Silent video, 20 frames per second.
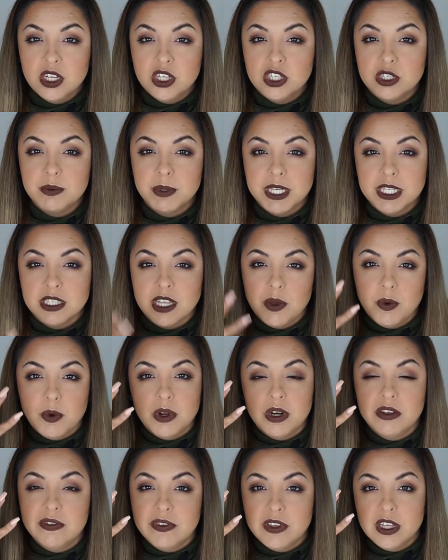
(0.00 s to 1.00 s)
just because I
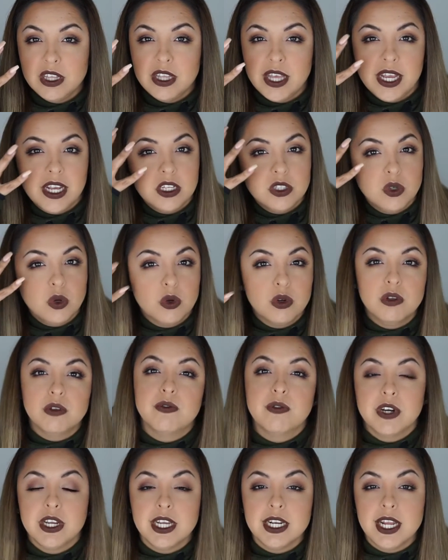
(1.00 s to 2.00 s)
want to feel like a total
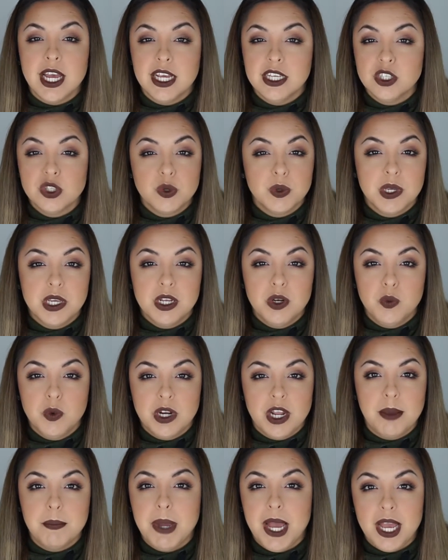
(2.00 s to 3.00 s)
freaking ice queen when
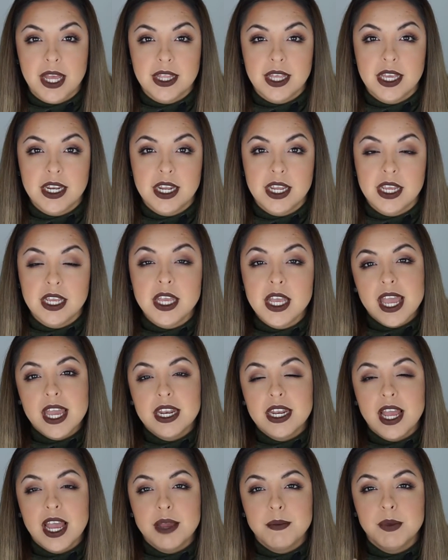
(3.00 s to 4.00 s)
I'm highlighting.
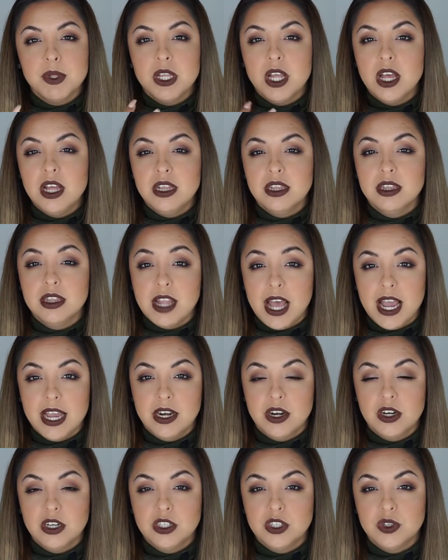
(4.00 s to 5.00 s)
And I'm a lot
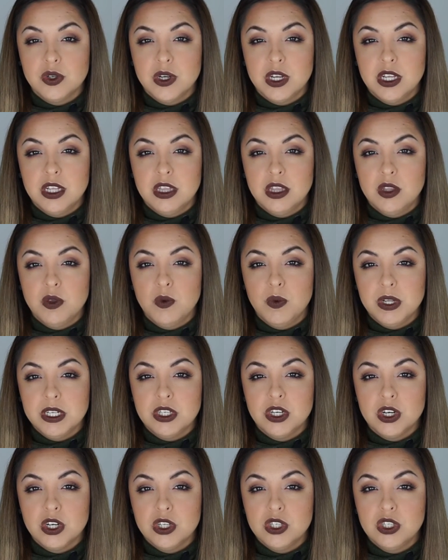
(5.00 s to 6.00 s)
lighter during the
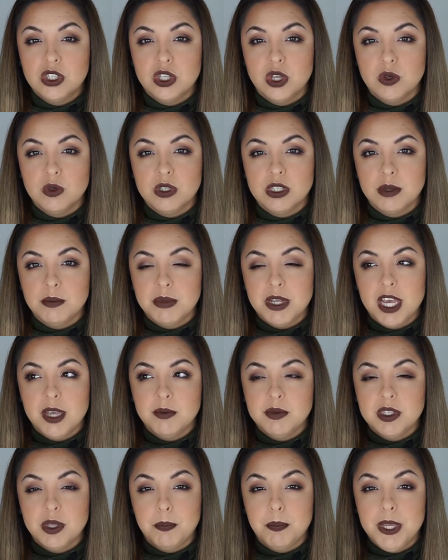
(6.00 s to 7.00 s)
winter, so
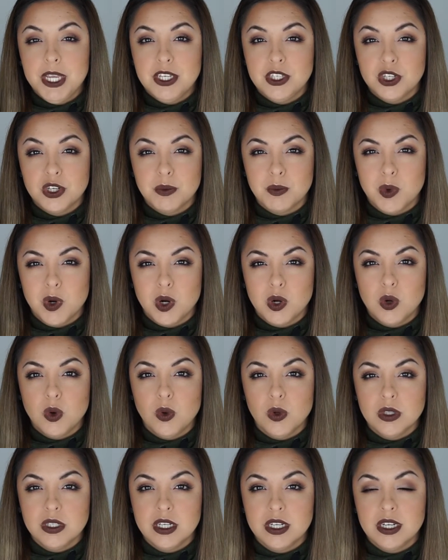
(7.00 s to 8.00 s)
sometimes the peachier, more
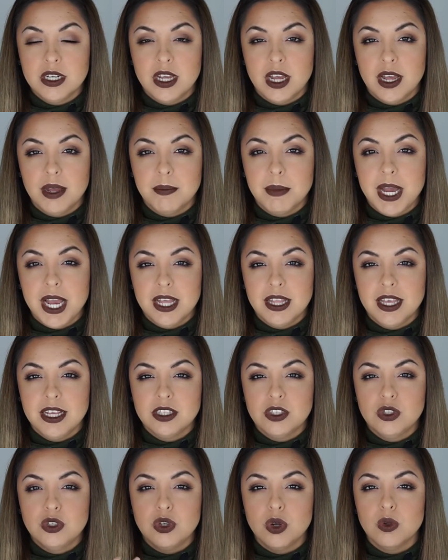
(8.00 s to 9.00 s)
golden
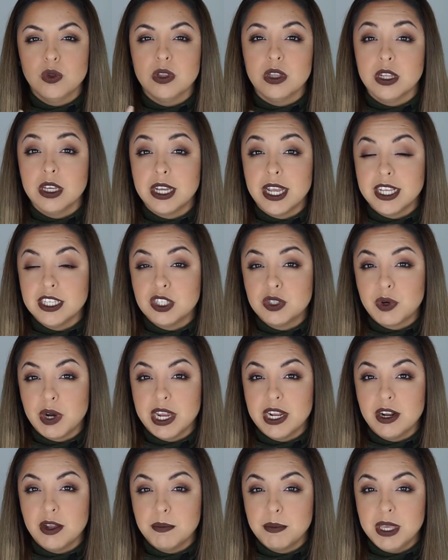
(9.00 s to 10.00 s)
highlights don't look as
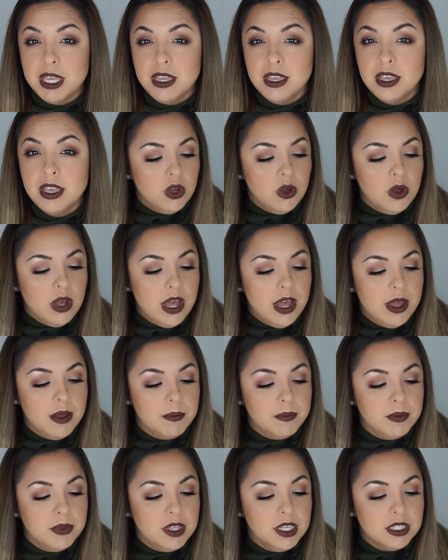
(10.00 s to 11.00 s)
great on me.
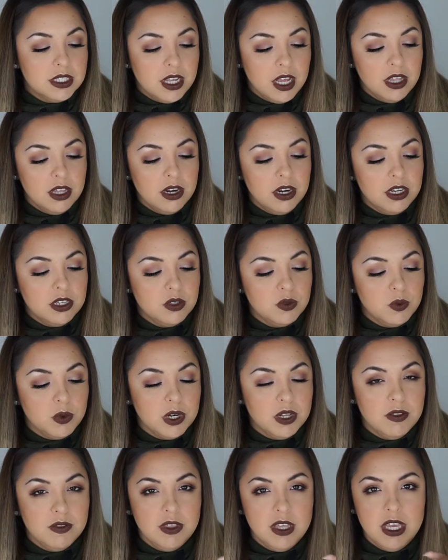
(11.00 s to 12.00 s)
So this color is
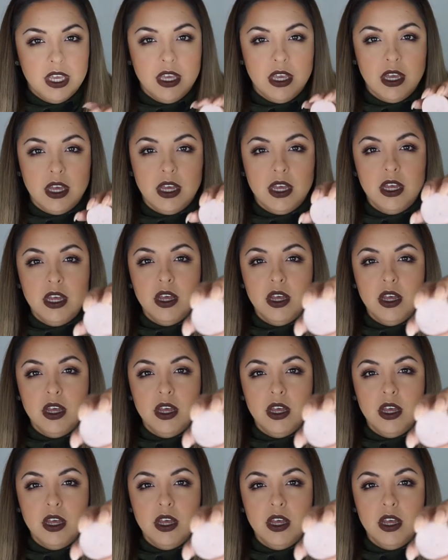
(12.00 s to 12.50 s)
one of the